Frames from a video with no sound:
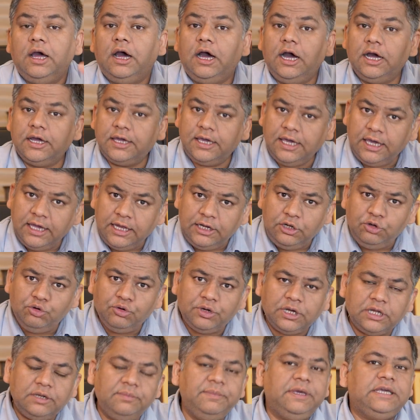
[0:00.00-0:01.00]
again you
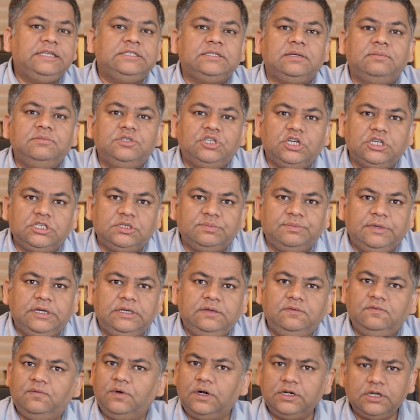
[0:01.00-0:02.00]
can make some
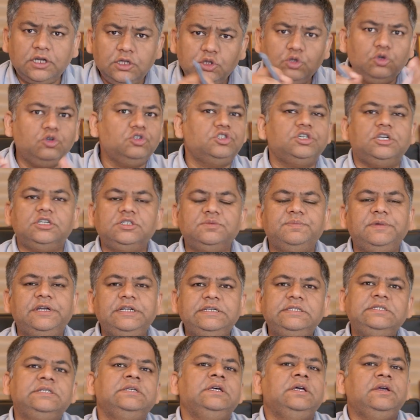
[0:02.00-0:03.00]
judgment. What are those
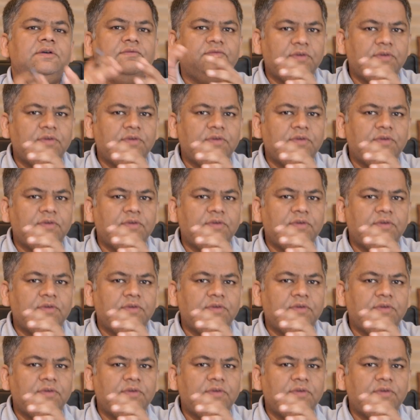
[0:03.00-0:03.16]
judgments?